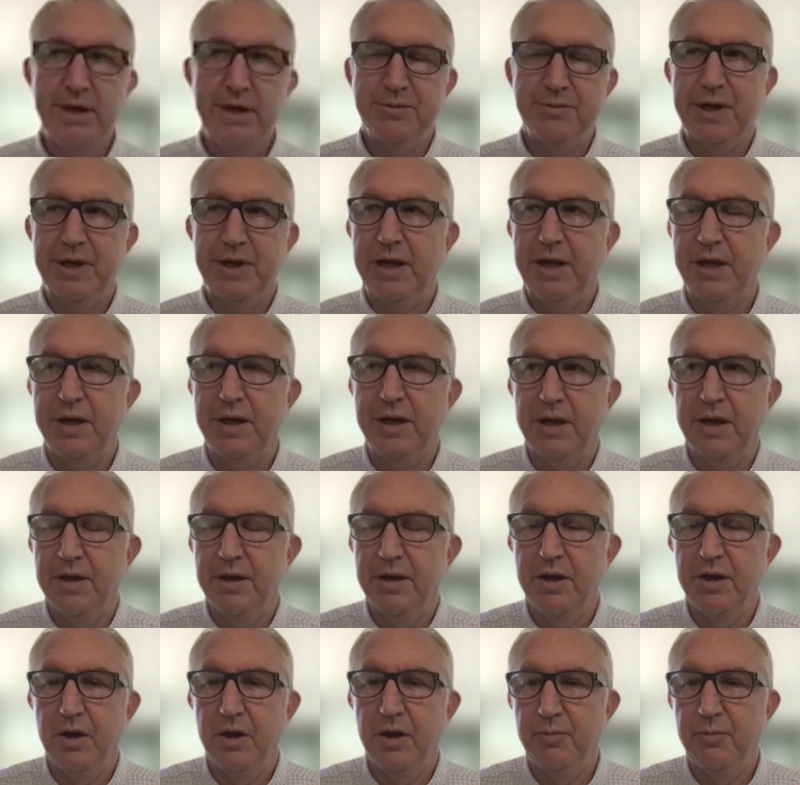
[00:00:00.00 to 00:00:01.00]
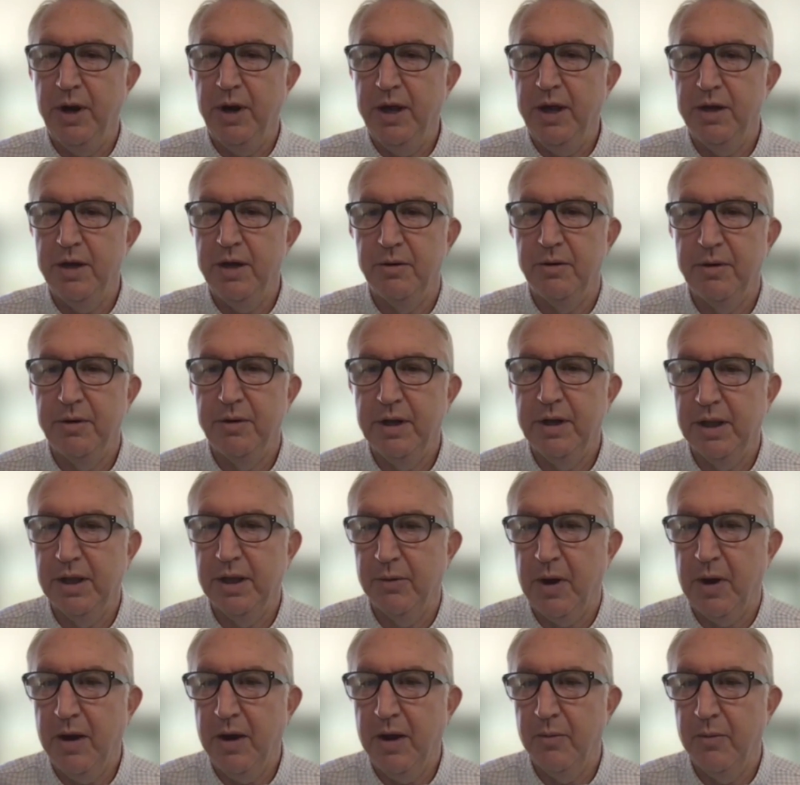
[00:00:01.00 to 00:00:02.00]
seems like a no-brainer, really.
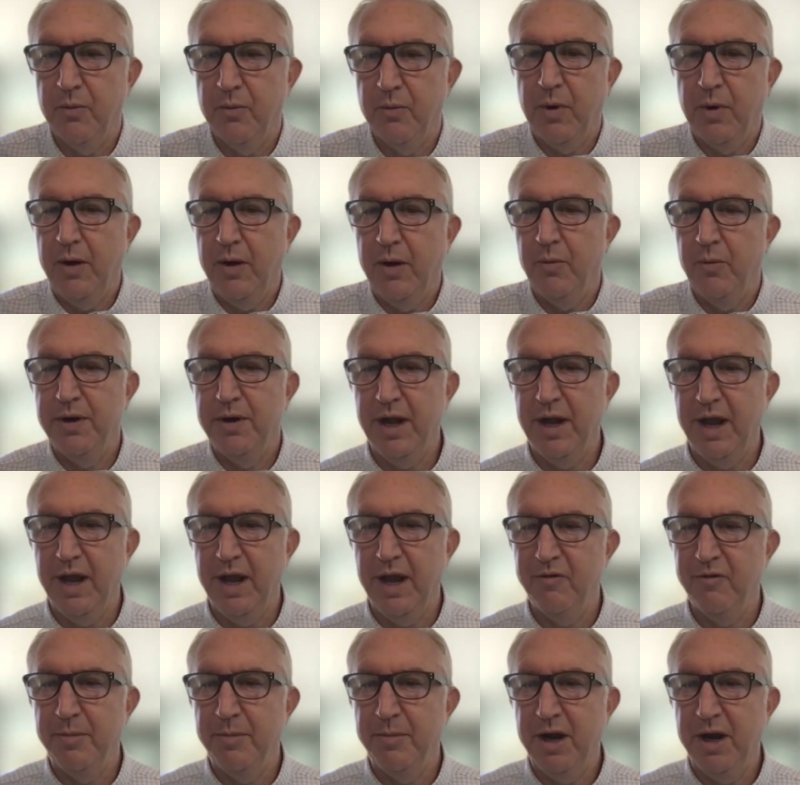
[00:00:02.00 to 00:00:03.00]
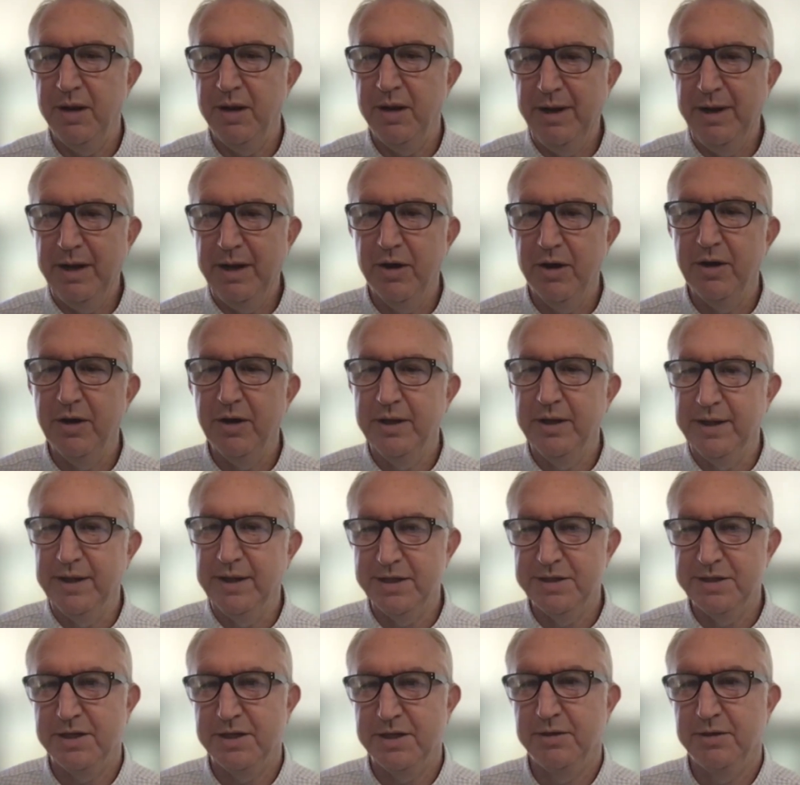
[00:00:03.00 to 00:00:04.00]
Why wouldn't everybody be doing
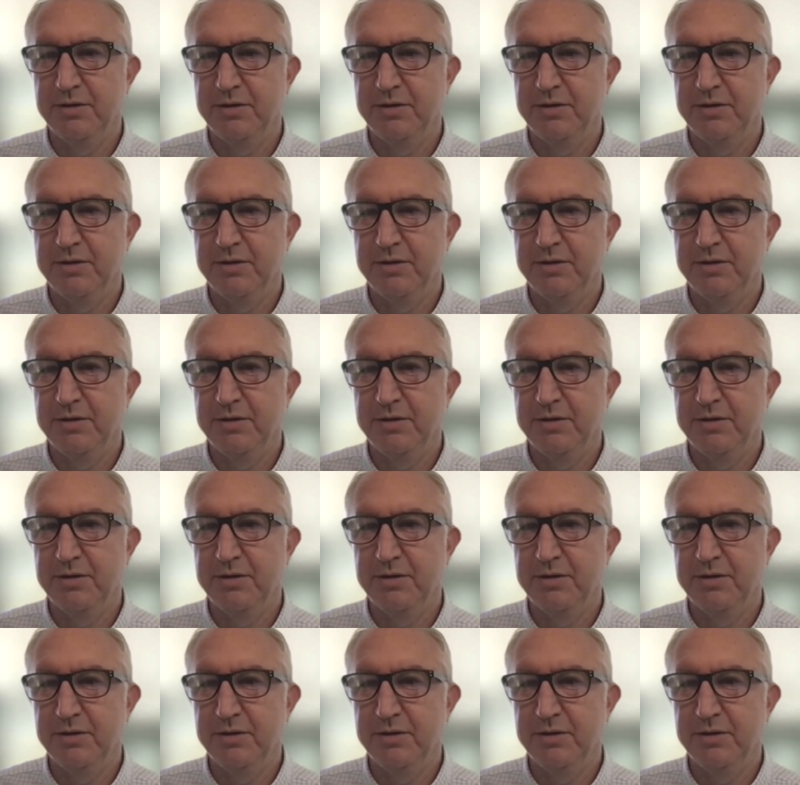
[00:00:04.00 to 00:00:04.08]
this?